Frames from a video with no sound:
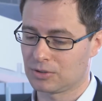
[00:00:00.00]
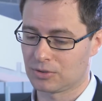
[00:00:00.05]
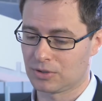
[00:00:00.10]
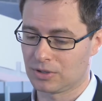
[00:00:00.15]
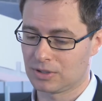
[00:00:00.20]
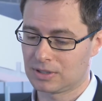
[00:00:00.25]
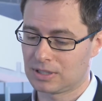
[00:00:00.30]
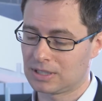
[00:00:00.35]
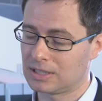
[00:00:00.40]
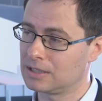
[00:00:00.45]

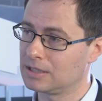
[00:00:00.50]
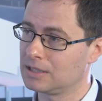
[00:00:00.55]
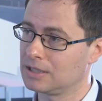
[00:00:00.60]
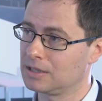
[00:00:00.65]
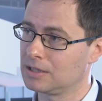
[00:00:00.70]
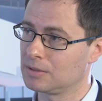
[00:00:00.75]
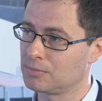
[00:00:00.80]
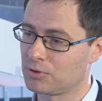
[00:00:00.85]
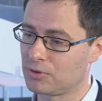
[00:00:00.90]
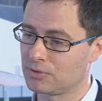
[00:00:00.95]
hurt
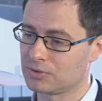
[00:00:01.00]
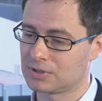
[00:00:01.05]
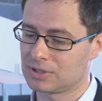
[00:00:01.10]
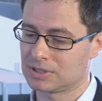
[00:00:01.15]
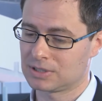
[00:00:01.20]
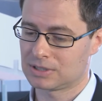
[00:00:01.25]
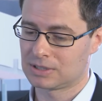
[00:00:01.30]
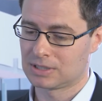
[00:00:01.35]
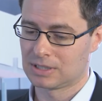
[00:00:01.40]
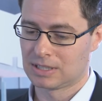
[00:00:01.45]
in the
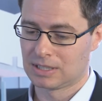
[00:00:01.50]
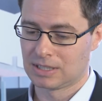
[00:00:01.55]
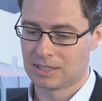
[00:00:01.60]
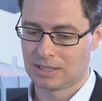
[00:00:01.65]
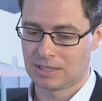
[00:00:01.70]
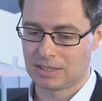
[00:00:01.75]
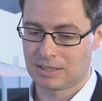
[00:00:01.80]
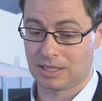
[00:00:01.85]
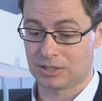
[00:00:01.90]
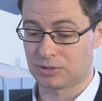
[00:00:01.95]
process.
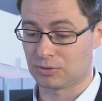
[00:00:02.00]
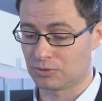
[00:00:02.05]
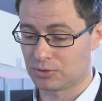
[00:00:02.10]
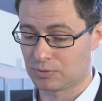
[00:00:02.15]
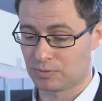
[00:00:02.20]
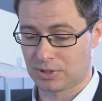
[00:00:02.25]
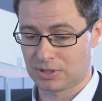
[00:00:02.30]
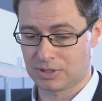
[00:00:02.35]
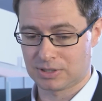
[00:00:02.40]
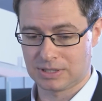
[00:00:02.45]
And that's
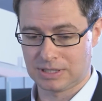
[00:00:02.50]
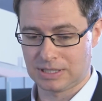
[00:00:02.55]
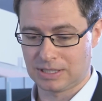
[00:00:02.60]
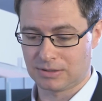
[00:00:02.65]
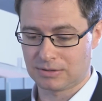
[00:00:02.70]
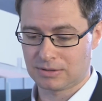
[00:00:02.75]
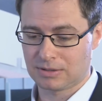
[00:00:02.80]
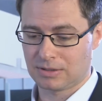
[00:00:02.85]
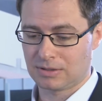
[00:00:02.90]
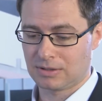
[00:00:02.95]
also what you see
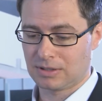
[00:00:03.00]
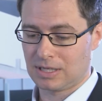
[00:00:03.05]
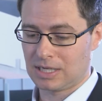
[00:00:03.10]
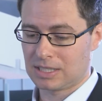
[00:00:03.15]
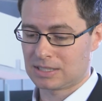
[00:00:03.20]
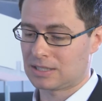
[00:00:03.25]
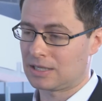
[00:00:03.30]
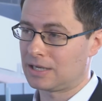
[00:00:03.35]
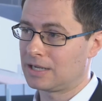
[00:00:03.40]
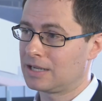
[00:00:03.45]
here on the
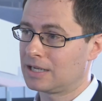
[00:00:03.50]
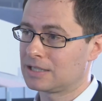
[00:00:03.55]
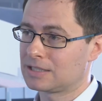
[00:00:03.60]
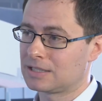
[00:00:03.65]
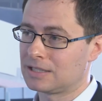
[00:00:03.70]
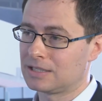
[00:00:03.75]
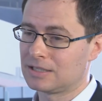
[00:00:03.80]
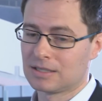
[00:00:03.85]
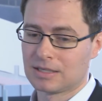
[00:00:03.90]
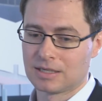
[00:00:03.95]
next slide,
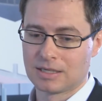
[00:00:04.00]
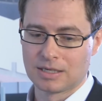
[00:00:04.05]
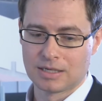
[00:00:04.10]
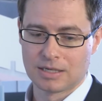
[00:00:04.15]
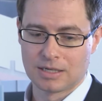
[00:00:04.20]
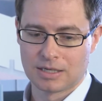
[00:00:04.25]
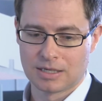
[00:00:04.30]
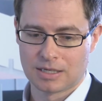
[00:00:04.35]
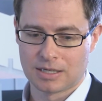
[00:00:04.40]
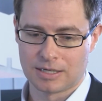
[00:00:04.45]
actually.
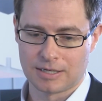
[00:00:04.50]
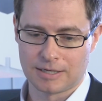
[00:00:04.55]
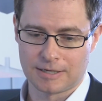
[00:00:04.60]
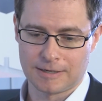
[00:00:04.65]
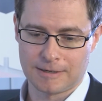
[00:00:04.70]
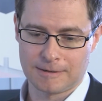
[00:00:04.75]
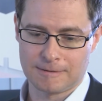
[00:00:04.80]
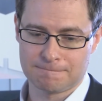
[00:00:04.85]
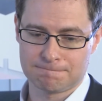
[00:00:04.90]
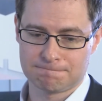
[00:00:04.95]

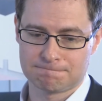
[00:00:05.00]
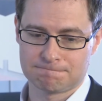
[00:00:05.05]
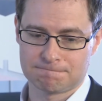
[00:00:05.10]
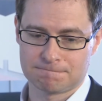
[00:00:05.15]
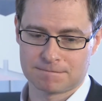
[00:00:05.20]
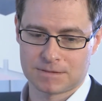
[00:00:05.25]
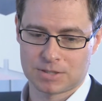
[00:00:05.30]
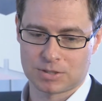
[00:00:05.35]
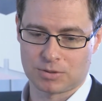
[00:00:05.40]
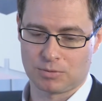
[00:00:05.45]

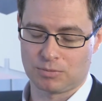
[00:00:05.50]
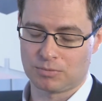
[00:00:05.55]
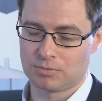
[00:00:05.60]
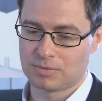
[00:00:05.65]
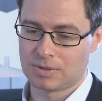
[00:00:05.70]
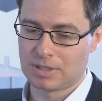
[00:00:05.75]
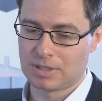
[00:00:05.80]
So